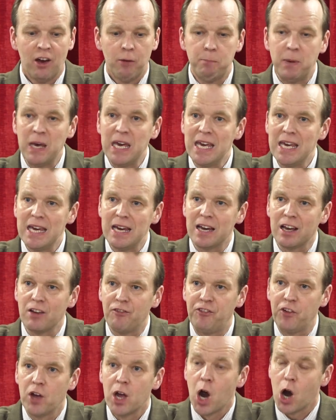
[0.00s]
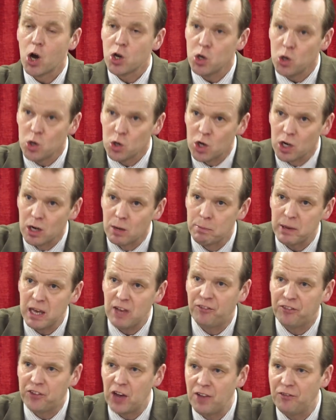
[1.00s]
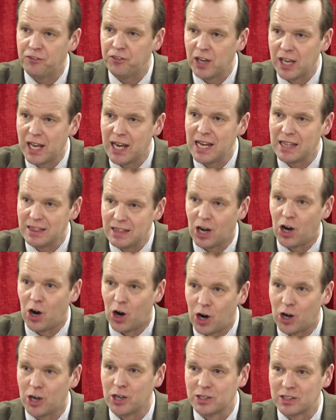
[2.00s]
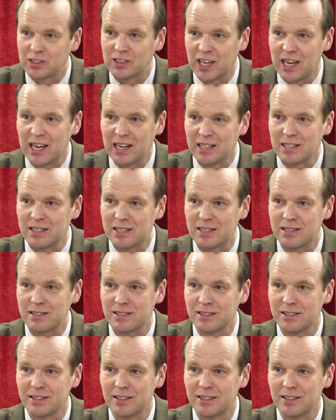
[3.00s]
Being, are you going to be faithful in the hard things?